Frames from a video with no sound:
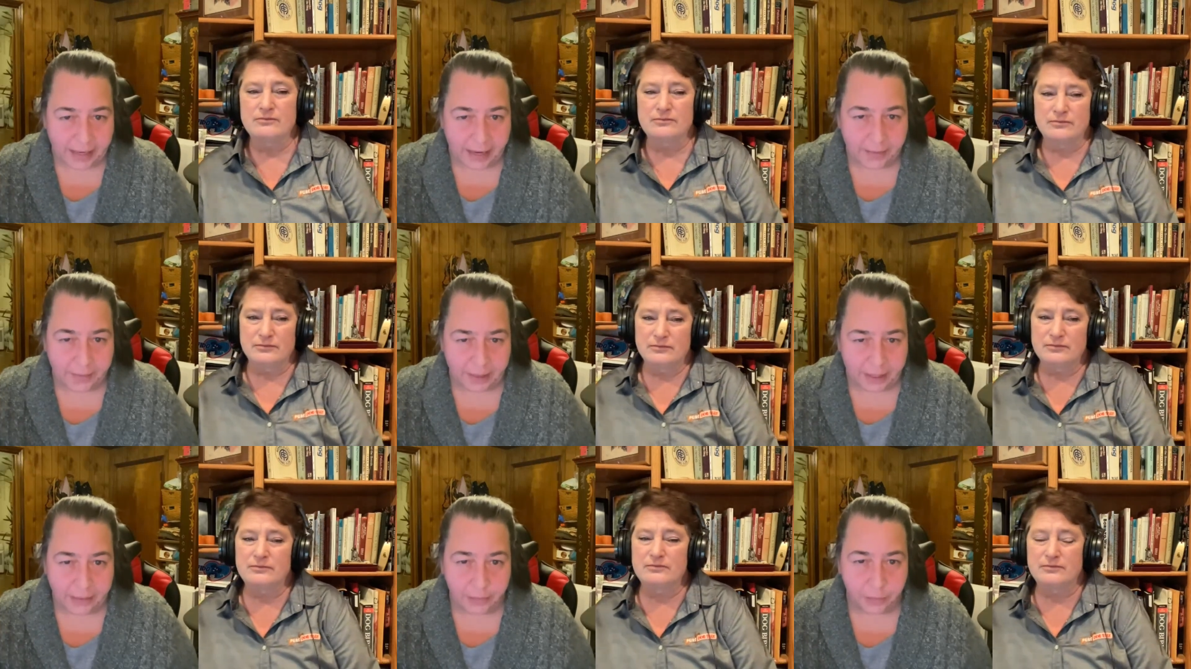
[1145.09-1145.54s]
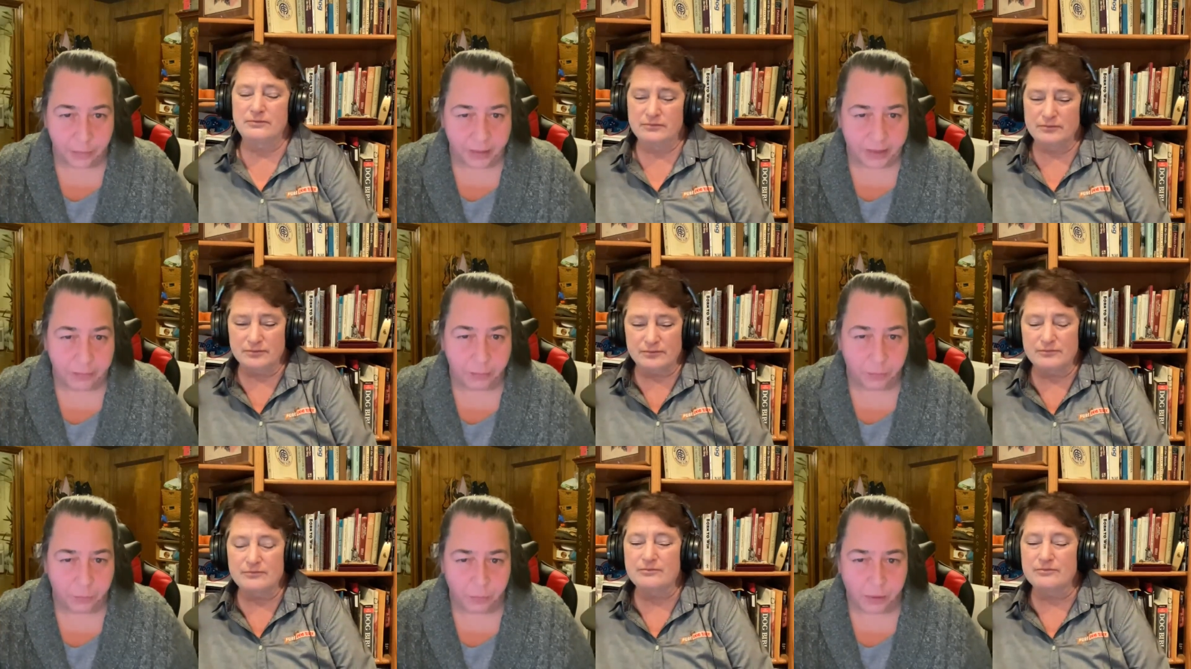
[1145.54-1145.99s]
Speaker 1: I mean,
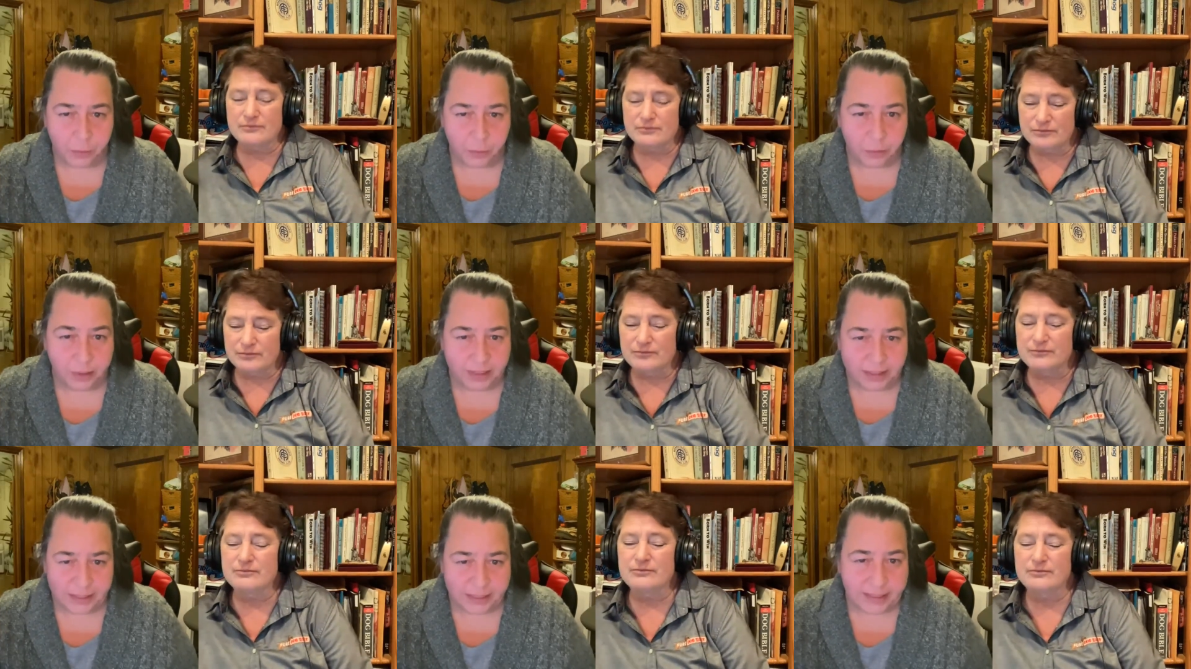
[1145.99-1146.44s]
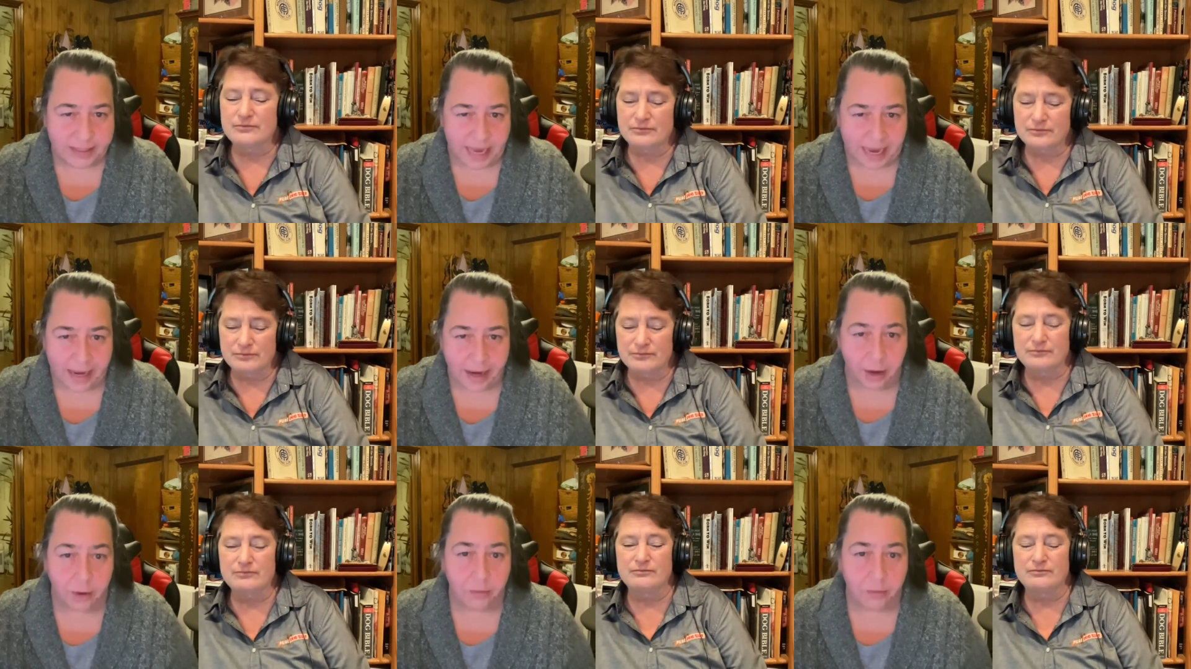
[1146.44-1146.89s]
we we wouldn't
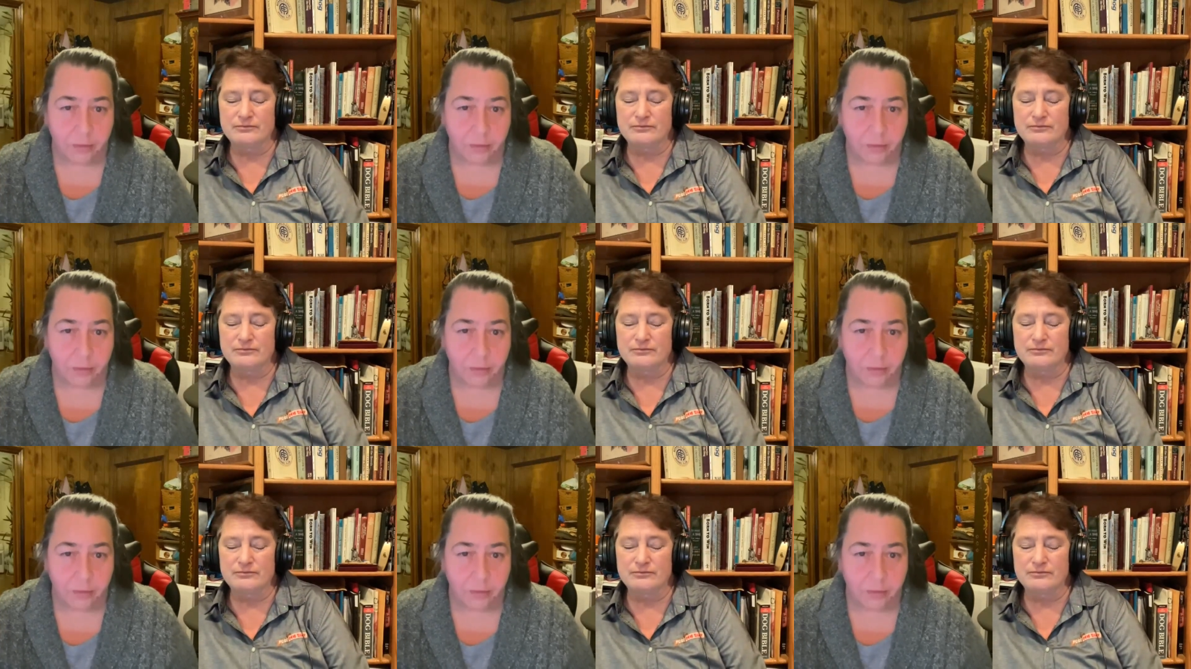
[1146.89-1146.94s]
say, "Oh,